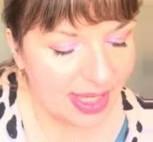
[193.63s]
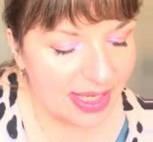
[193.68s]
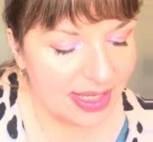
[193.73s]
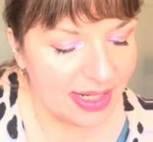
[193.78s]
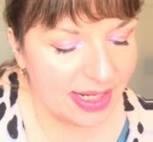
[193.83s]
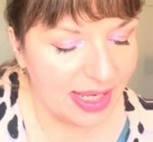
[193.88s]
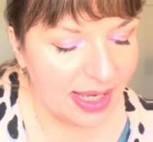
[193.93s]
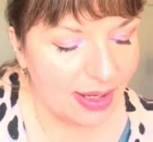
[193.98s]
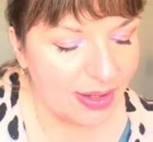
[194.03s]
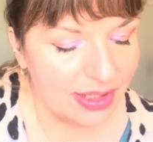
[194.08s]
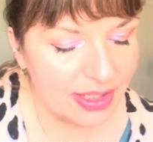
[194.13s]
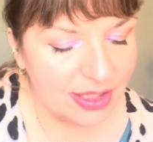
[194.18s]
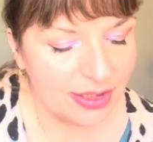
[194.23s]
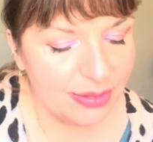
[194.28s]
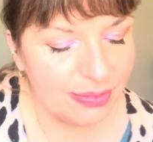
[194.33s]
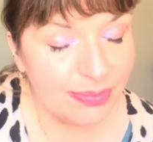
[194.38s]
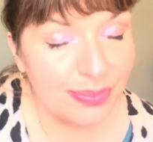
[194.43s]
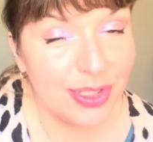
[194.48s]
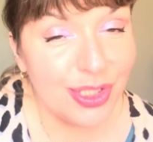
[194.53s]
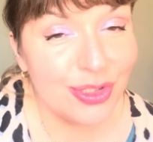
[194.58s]
Now,
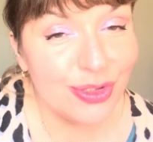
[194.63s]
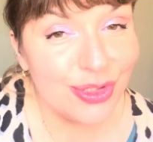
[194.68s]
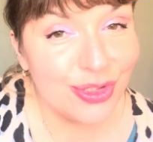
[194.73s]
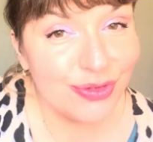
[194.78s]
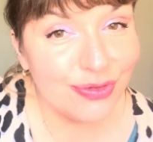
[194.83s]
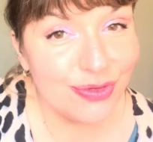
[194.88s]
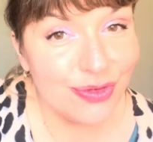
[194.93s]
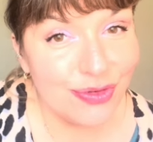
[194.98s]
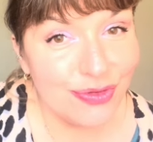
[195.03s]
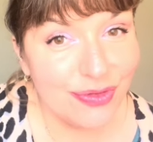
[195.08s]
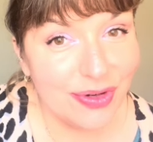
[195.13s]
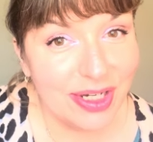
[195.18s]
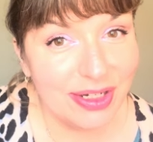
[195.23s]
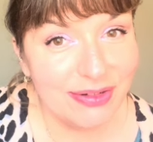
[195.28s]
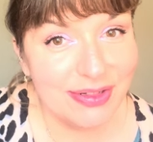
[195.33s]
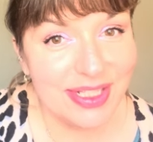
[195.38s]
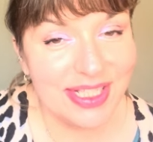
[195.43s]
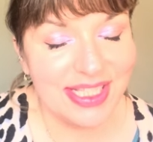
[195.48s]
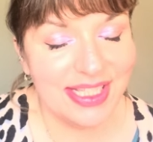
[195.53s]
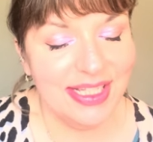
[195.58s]
another beautiful
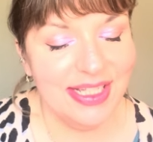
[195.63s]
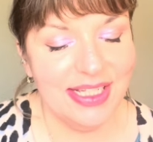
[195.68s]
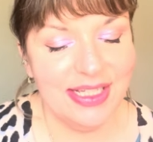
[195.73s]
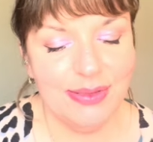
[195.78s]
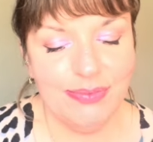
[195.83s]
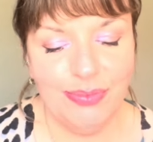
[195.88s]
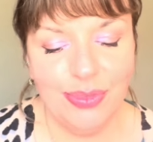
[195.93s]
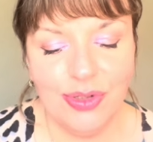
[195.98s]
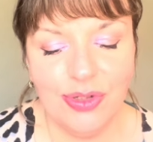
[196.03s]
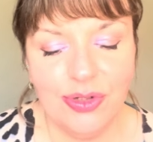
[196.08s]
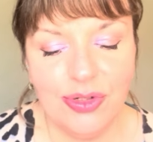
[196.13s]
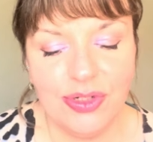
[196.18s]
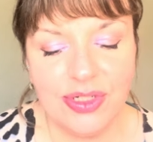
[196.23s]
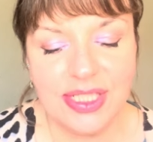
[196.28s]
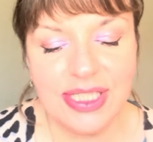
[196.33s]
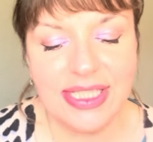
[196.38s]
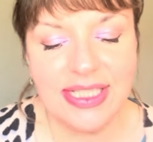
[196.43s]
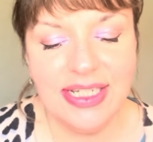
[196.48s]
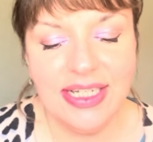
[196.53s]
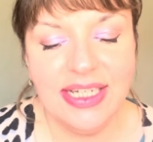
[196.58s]
fragrance in this
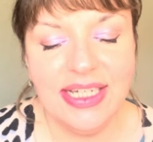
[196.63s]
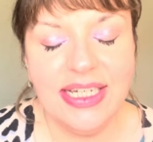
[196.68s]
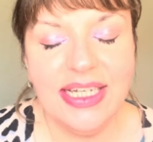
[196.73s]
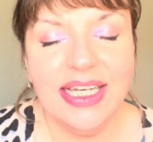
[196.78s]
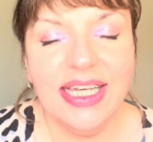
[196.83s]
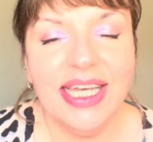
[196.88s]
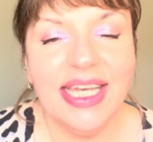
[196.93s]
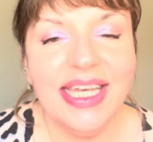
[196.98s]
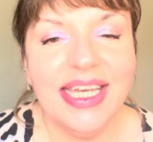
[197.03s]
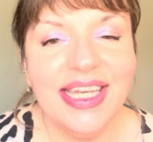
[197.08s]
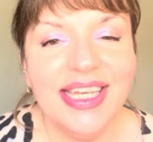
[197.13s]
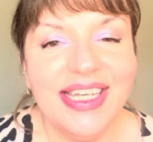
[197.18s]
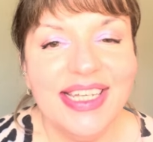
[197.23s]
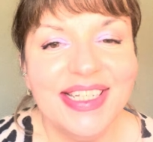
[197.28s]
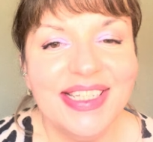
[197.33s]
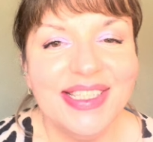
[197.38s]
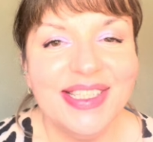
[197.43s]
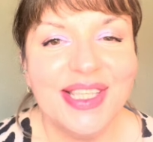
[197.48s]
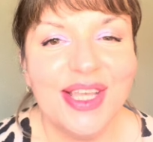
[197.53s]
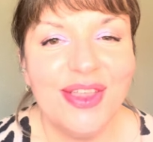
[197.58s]
box
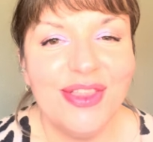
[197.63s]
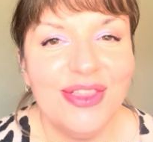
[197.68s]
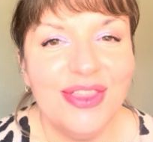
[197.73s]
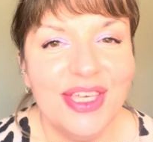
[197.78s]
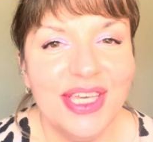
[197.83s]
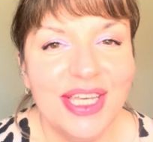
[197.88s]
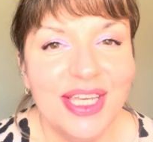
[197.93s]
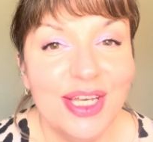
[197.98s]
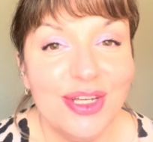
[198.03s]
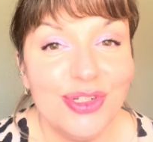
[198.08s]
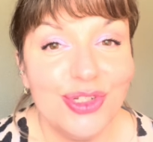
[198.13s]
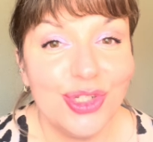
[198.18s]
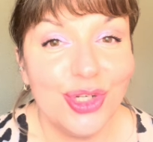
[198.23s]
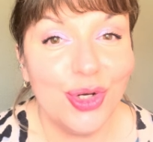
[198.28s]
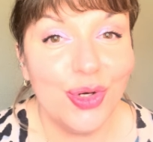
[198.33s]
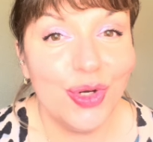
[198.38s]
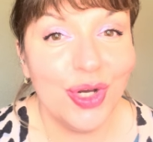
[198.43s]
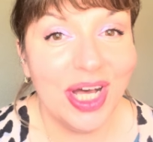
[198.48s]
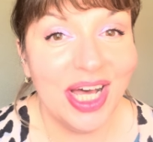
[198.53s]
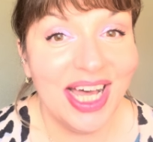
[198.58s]
is the
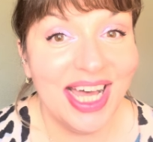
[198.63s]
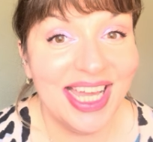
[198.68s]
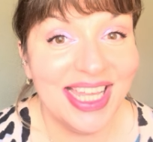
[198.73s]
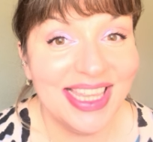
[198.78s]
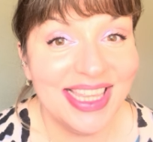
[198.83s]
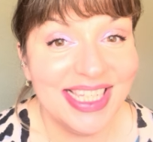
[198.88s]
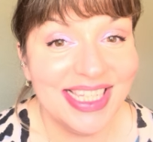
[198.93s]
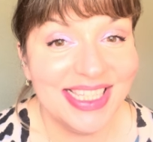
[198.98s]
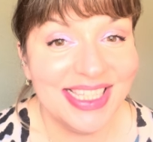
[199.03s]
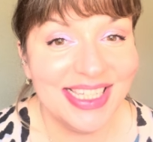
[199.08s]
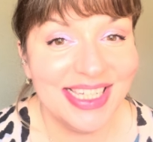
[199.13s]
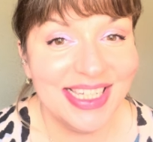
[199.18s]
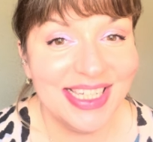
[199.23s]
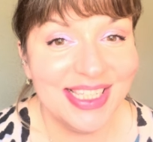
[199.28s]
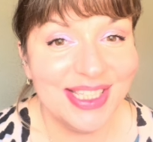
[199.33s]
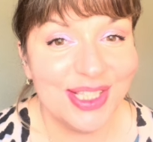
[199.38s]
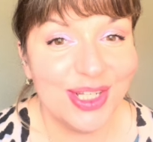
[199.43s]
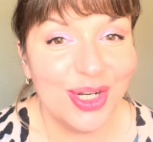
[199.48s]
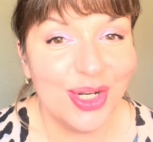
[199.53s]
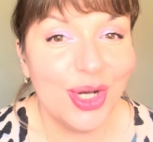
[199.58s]
Tocca, and this
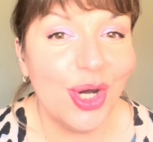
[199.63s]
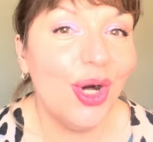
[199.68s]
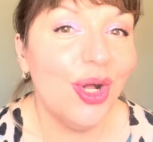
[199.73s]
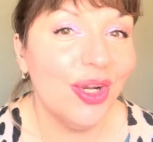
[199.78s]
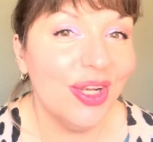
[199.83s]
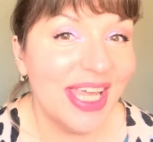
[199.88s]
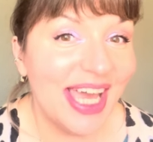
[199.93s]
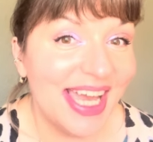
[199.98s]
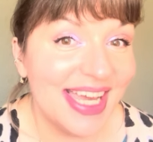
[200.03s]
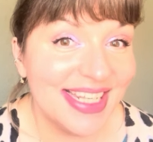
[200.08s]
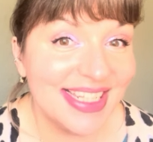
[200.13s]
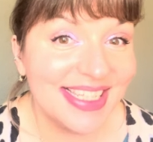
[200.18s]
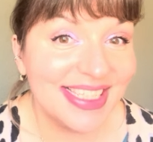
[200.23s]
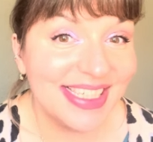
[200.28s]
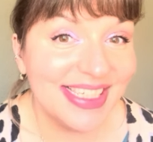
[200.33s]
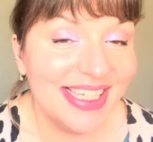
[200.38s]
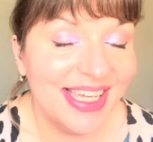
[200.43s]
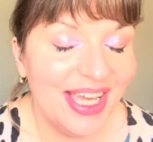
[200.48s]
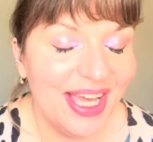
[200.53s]
is Colette.